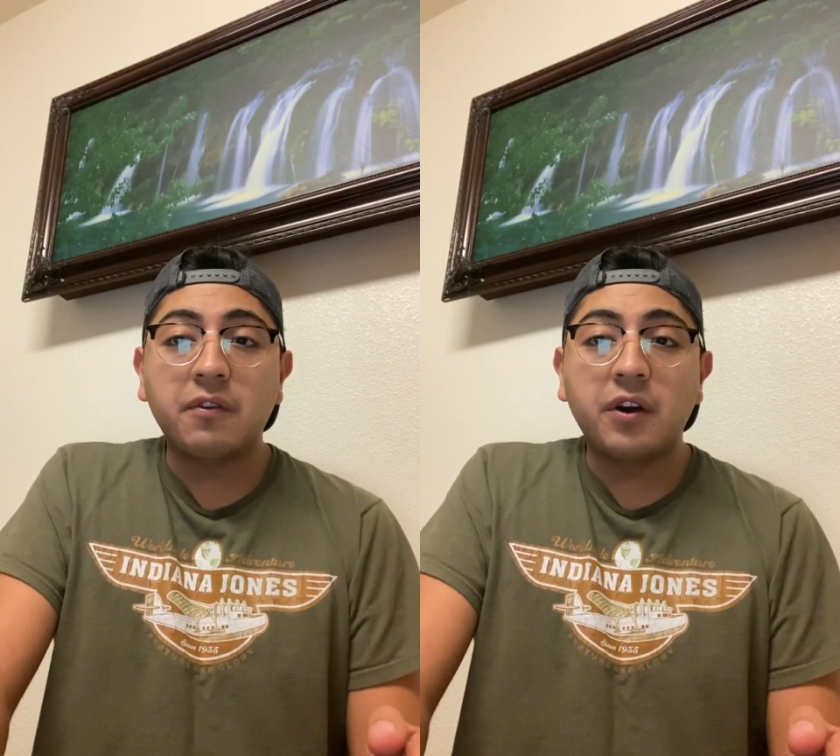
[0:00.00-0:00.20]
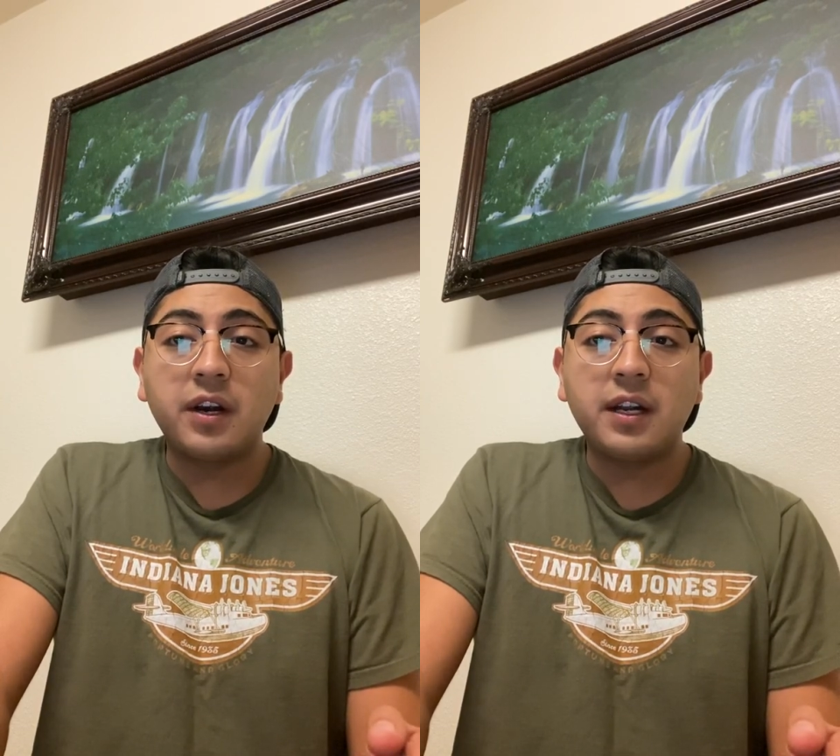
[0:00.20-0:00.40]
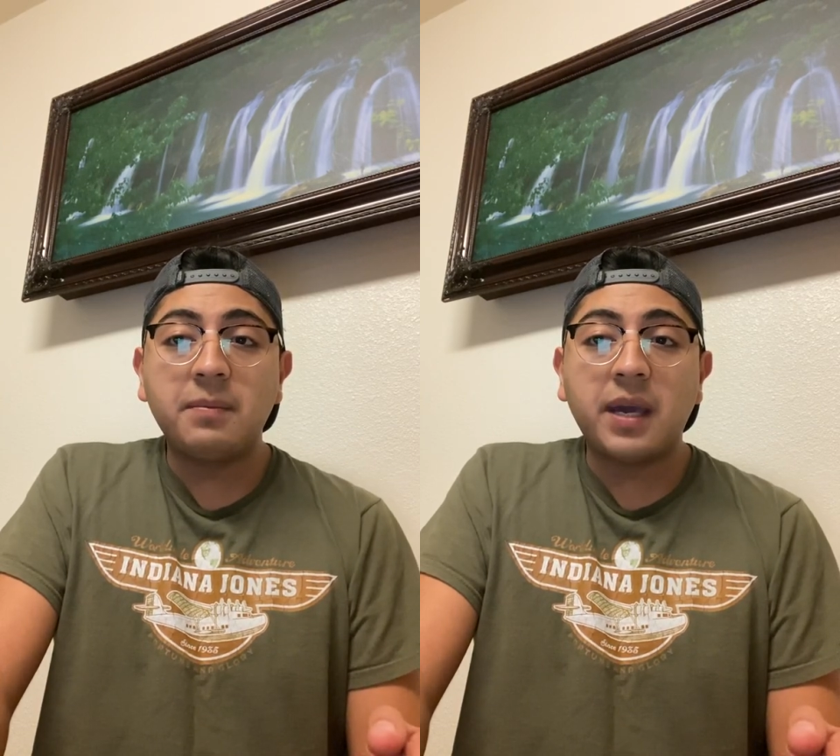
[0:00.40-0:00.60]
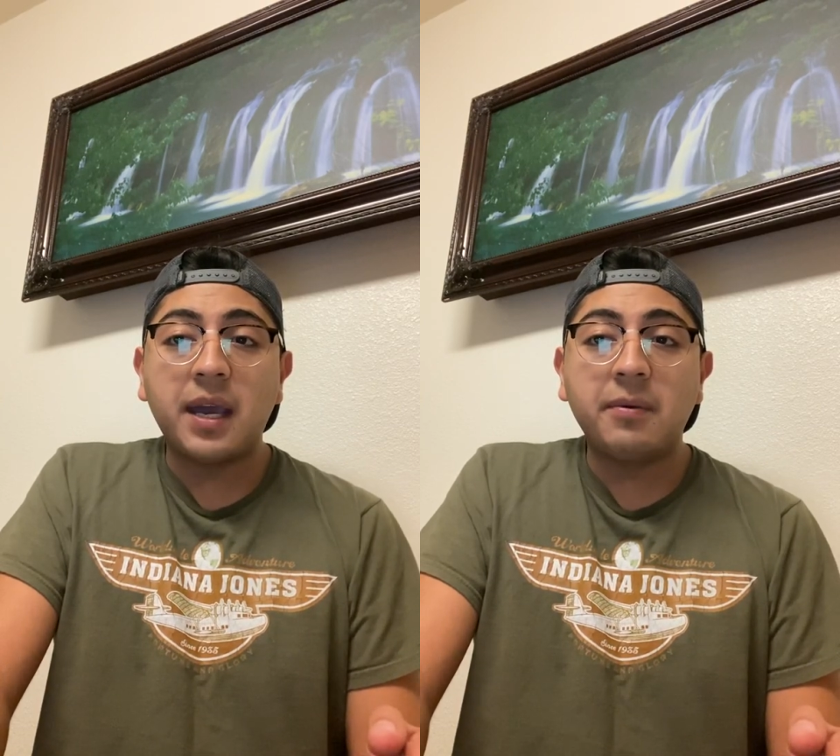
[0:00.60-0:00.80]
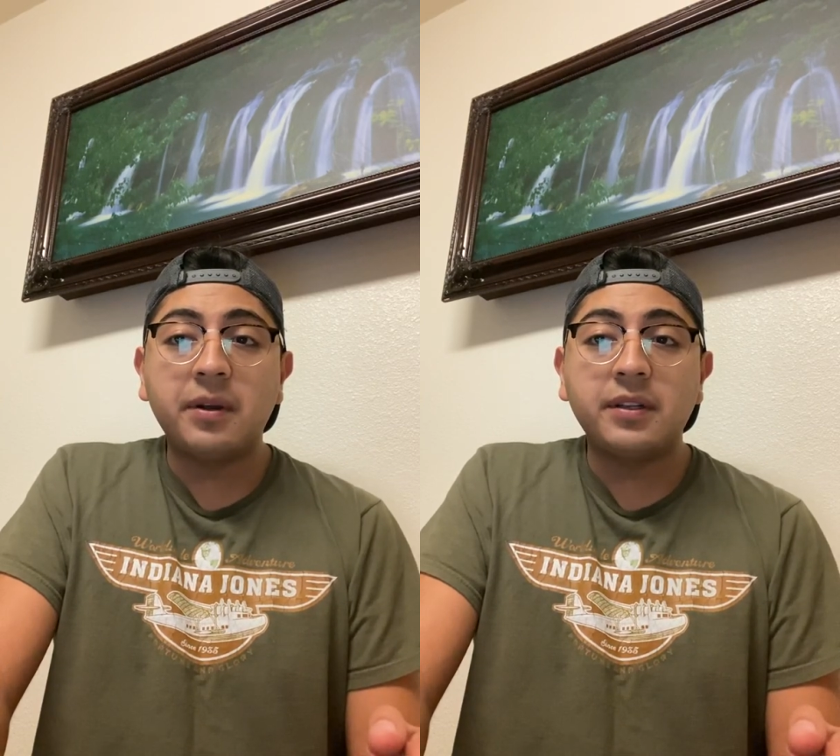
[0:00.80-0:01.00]
early
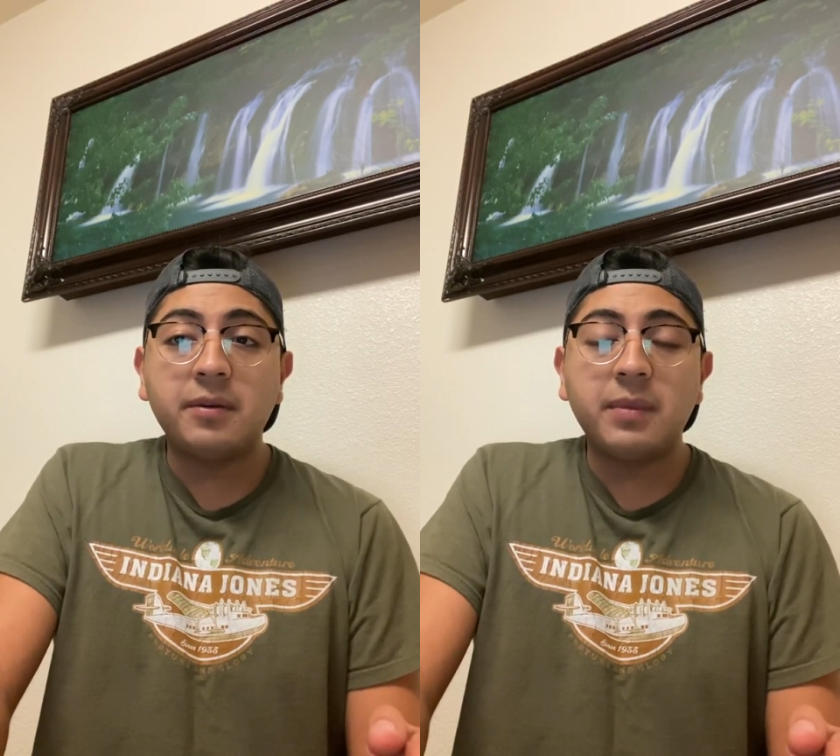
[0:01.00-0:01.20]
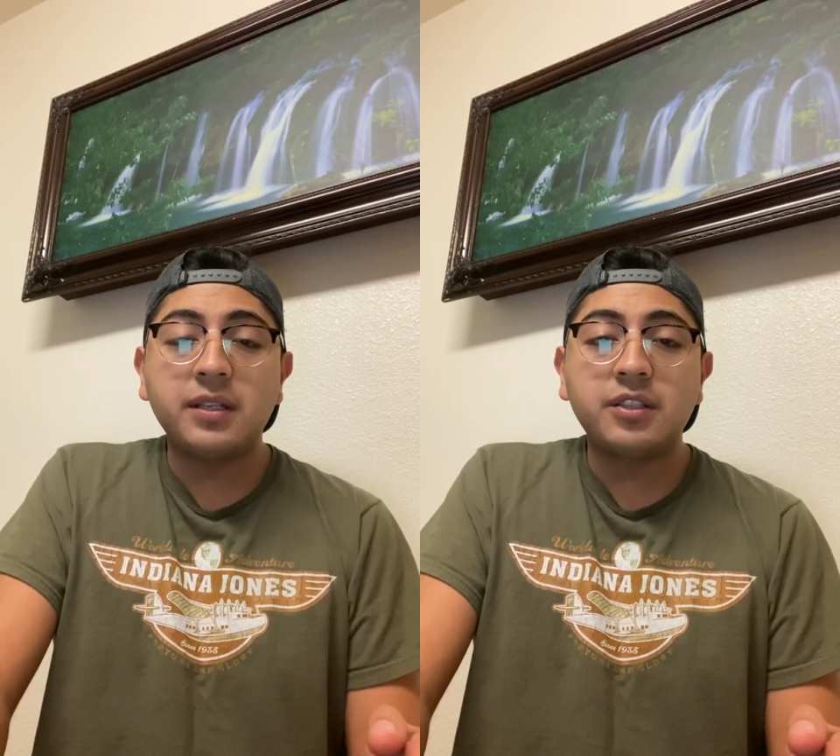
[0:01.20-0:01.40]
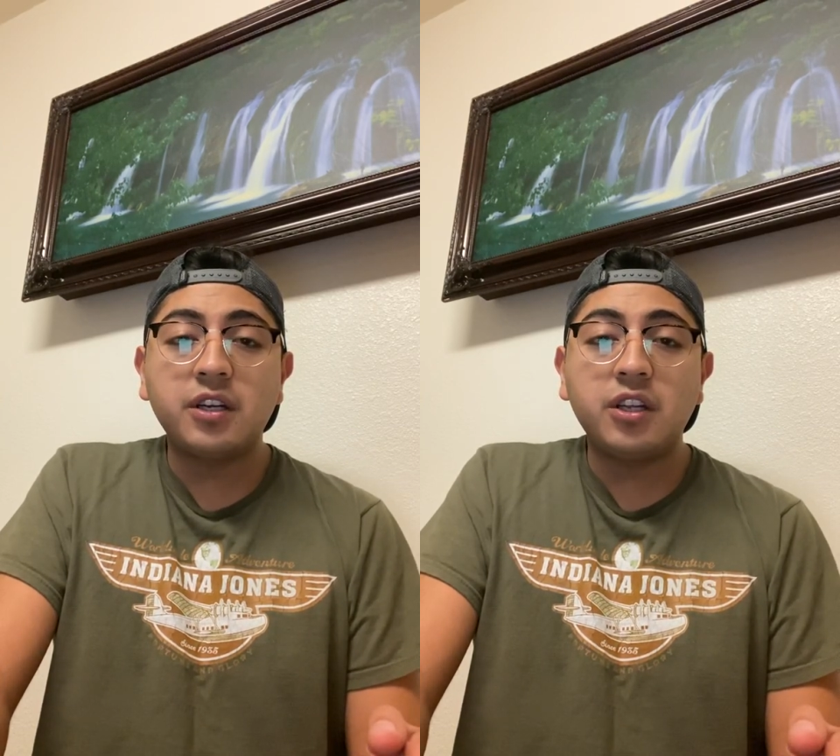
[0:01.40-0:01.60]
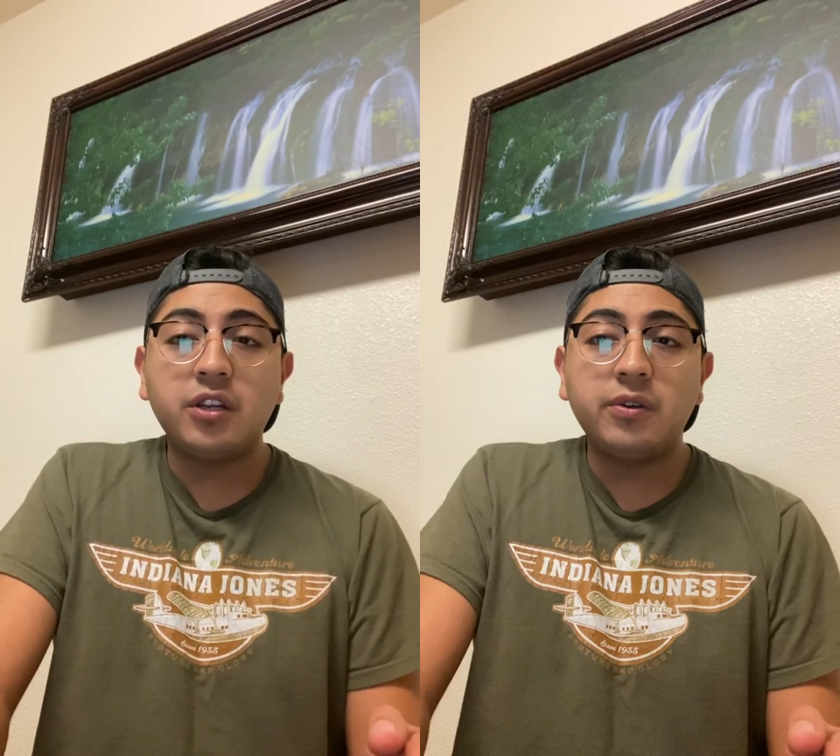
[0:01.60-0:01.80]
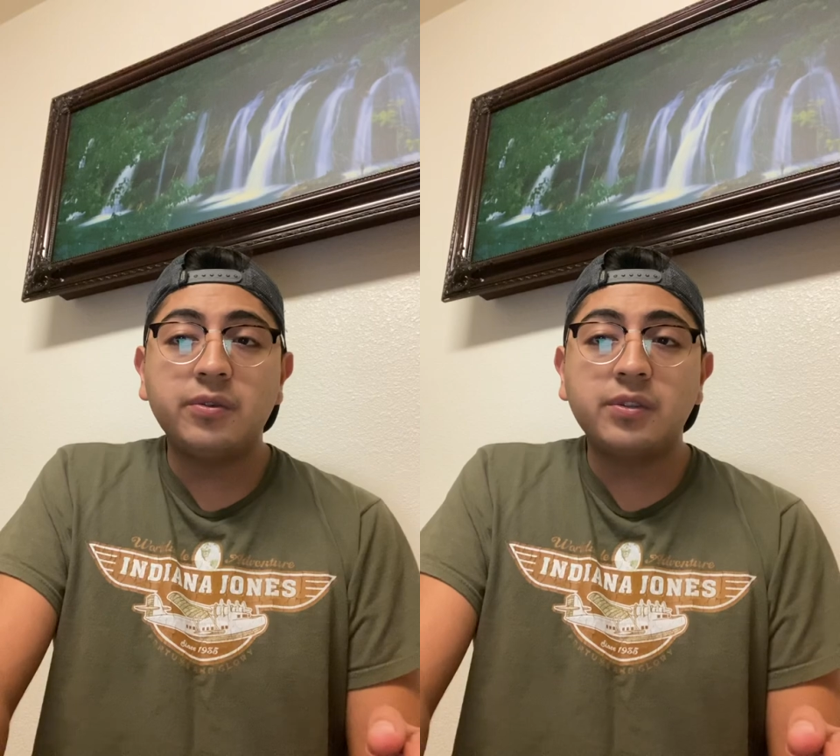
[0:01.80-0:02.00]
behavior intervention
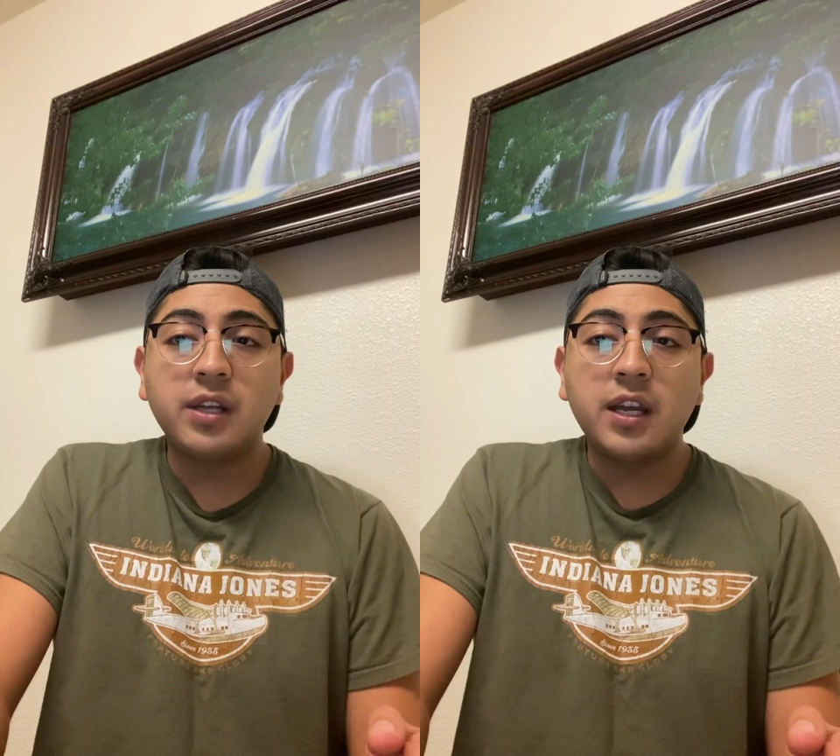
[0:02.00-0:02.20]
use